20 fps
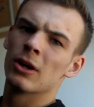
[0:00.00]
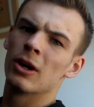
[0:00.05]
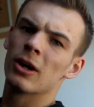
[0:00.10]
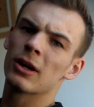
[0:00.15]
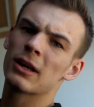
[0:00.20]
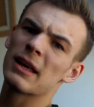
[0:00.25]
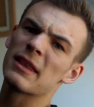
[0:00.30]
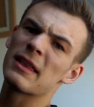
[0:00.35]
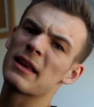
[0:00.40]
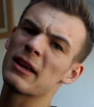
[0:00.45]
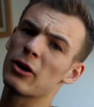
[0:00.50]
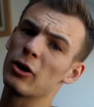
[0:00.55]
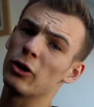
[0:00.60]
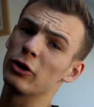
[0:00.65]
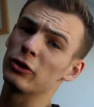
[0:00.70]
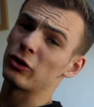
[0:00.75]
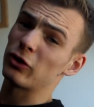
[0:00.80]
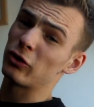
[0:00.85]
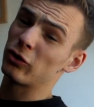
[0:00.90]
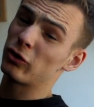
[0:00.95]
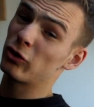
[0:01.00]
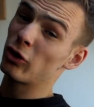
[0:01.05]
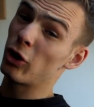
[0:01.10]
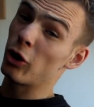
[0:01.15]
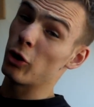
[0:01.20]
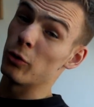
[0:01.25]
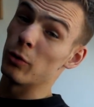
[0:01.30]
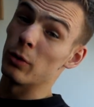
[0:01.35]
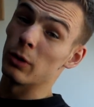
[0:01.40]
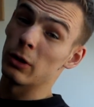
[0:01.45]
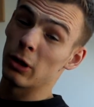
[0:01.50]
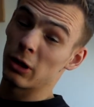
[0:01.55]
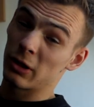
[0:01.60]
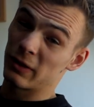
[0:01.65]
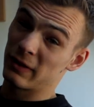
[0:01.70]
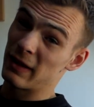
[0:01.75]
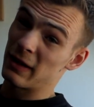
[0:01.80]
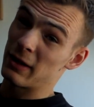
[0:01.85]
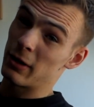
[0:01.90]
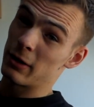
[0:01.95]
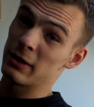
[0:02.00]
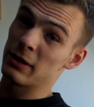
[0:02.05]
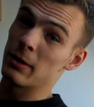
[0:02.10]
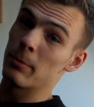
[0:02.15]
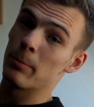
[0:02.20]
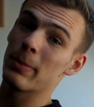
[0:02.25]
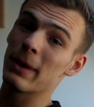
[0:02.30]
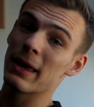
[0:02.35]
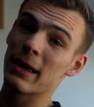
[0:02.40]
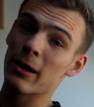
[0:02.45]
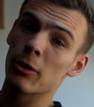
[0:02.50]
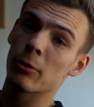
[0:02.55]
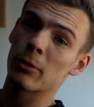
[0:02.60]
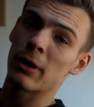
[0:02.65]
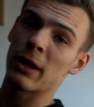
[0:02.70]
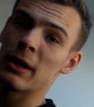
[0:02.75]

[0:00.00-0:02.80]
Okay then, guys, so like I said, I did a big old